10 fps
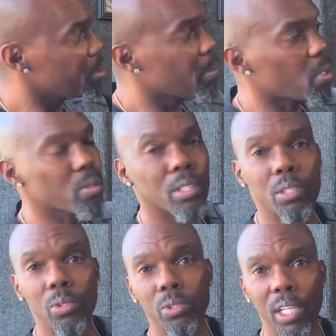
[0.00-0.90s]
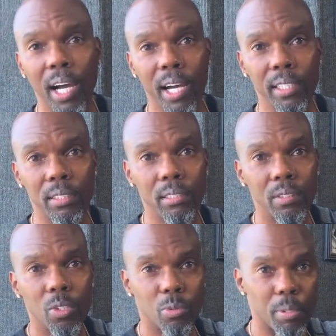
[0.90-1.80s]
Mode and Who's the Hottest yes.